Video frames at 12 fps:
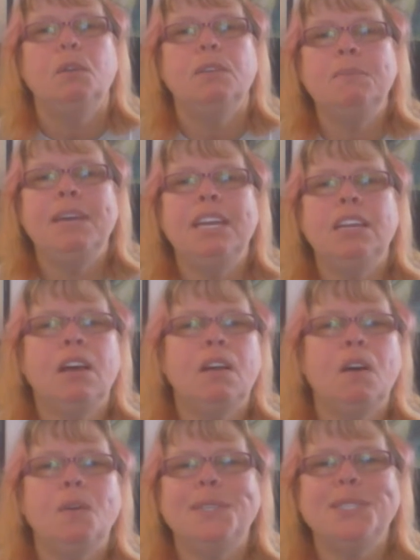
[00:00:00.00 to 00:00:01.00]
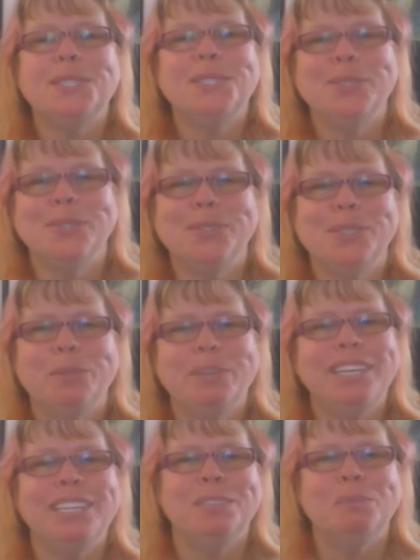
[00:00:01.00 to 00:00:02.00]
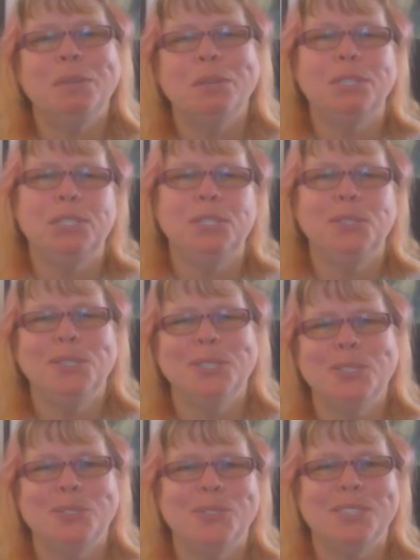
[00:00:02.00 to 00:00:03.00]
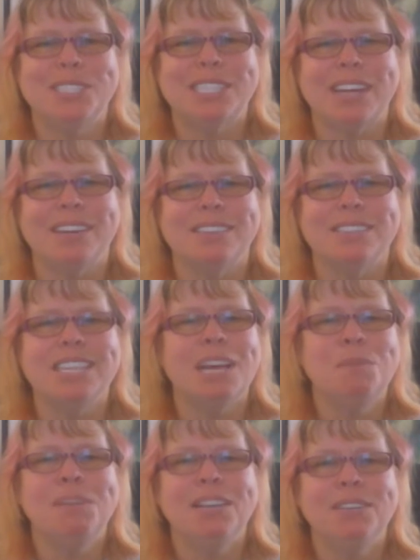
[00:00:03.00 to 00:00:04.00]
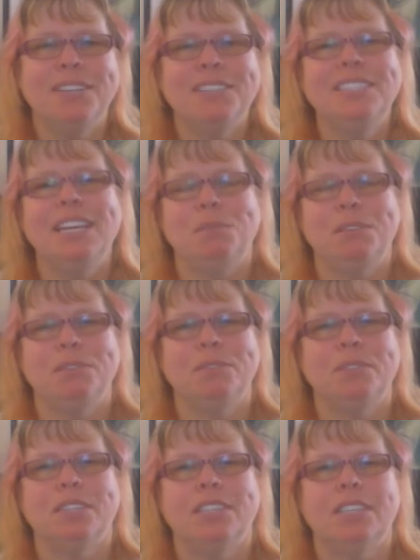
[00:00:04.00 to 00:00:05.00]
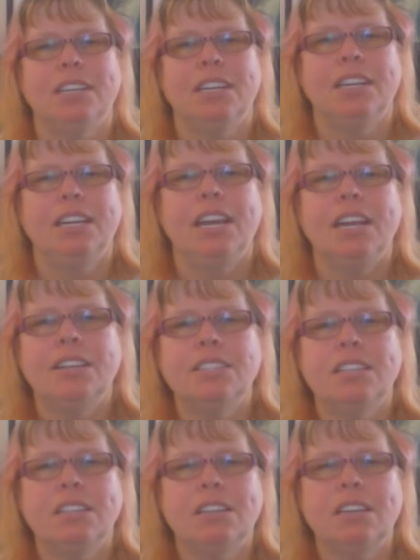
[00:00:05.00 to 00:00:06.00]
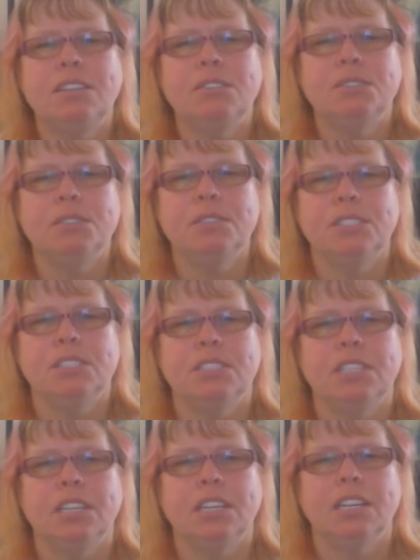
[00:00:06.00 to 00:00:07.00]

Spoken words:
We may not always control the wind, but we do control the sails. I've heard that before, and there's a lot of truth to it.